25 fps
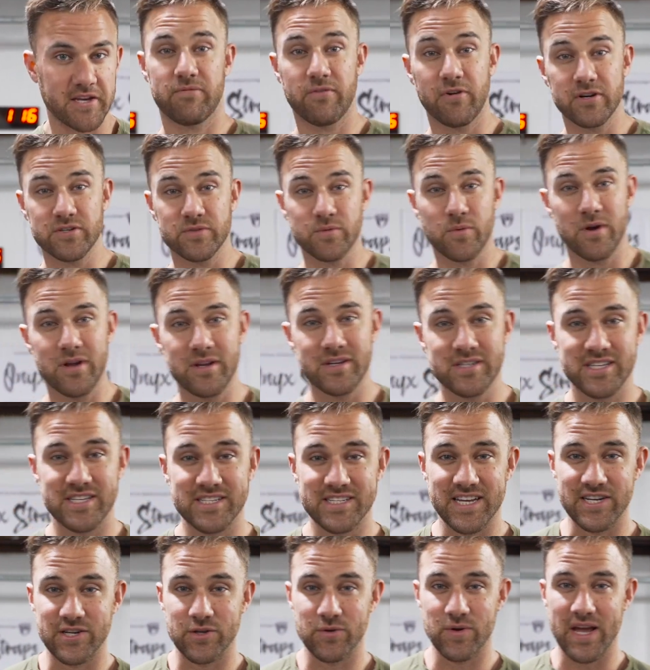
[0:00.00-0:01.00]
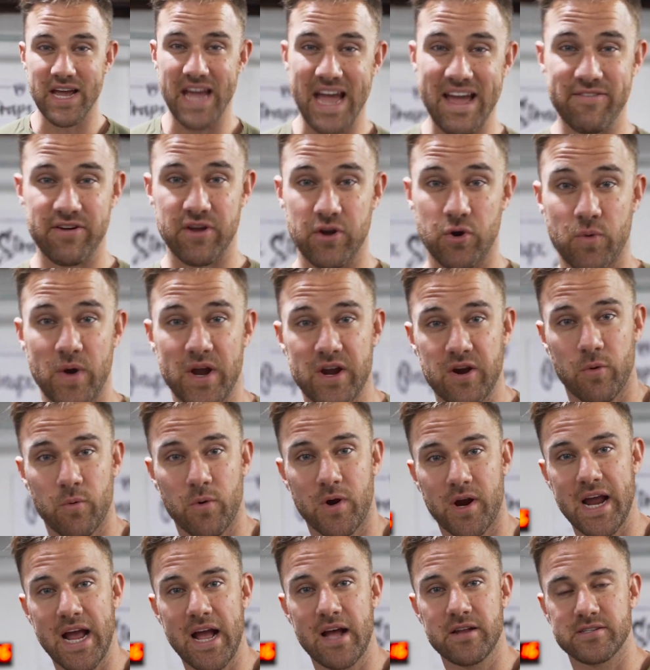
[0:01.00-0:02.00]
First one, since I do like having quicker
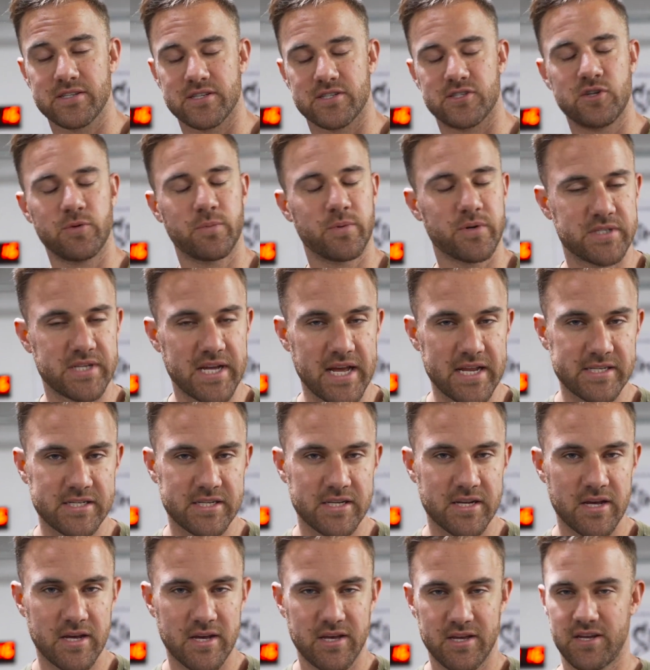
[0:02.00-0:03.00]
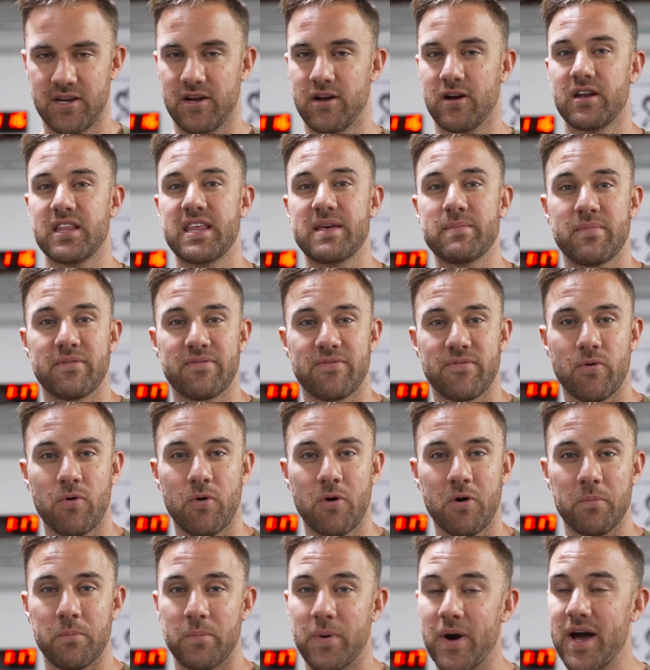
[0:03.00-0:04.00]
workouts, is supersets. You heard of them
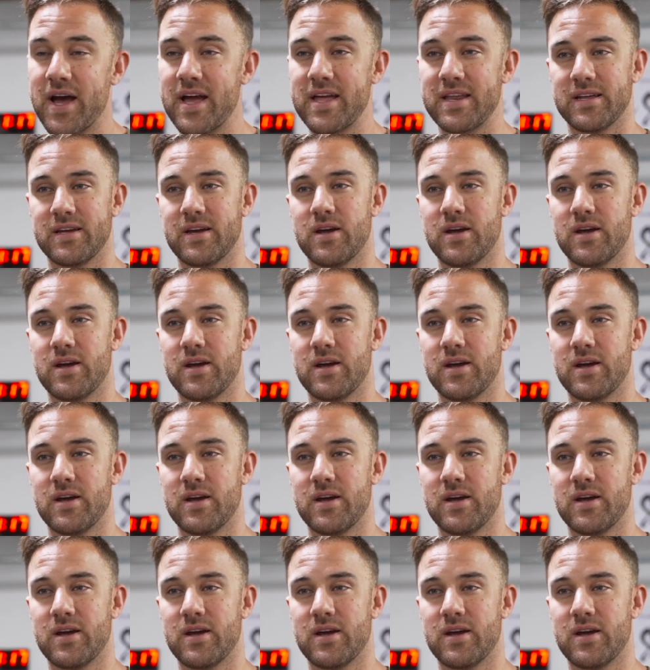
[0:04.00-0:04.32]
before, but